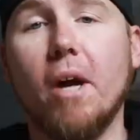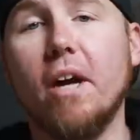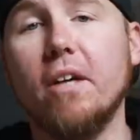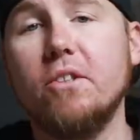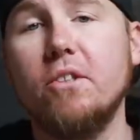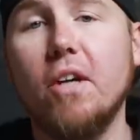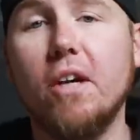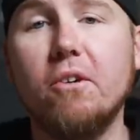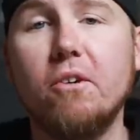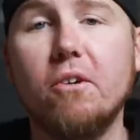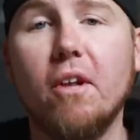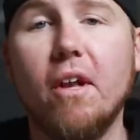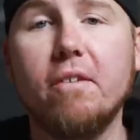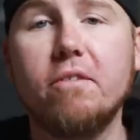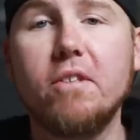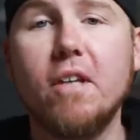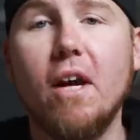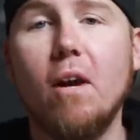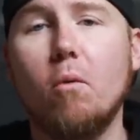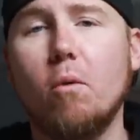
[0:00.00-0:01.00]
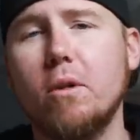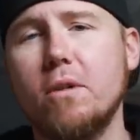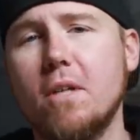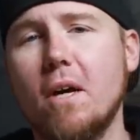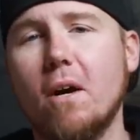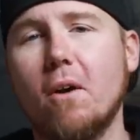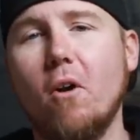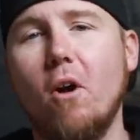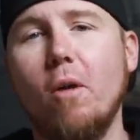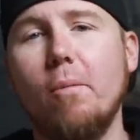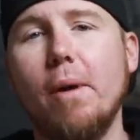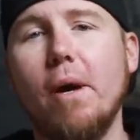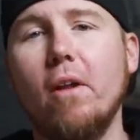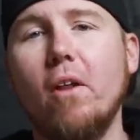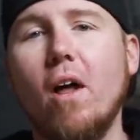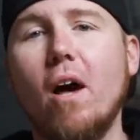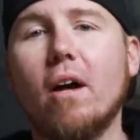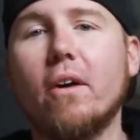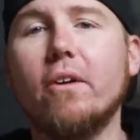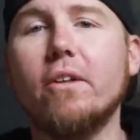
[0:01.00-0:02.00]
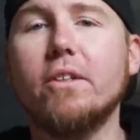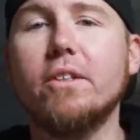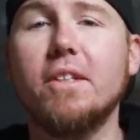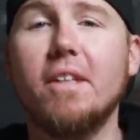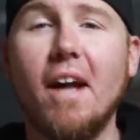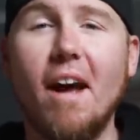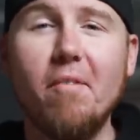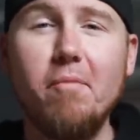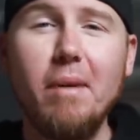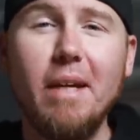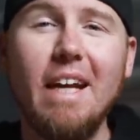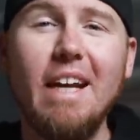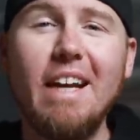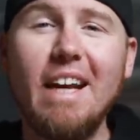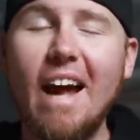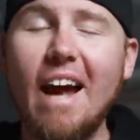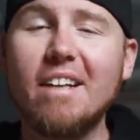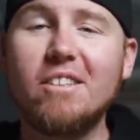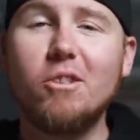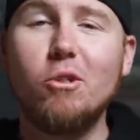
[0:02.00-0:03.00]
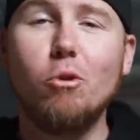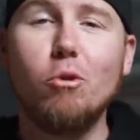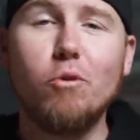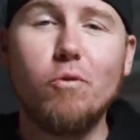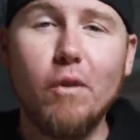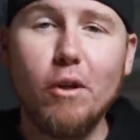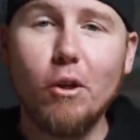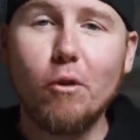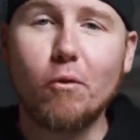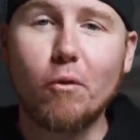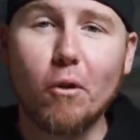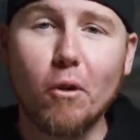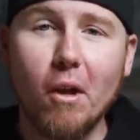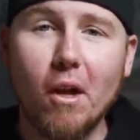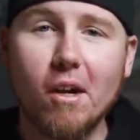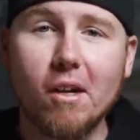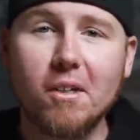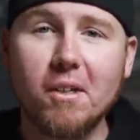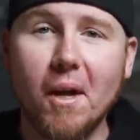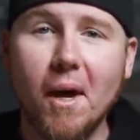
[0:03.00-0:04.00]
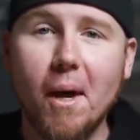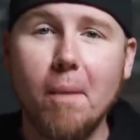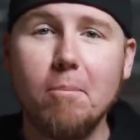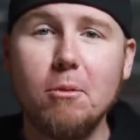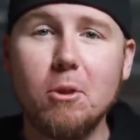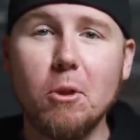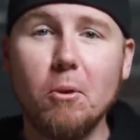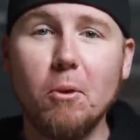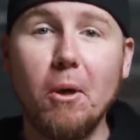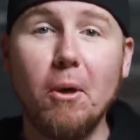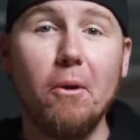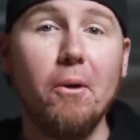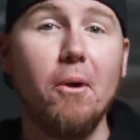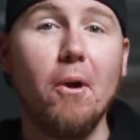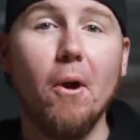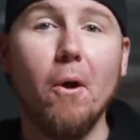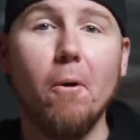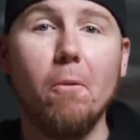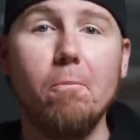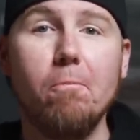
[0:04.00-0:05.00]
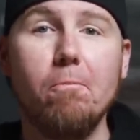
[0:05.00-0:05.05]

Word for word: guys, today on Dirt Lifestyle, we're going to talk all about lockers. I've been getting asked to do this video for a long time, so here you go.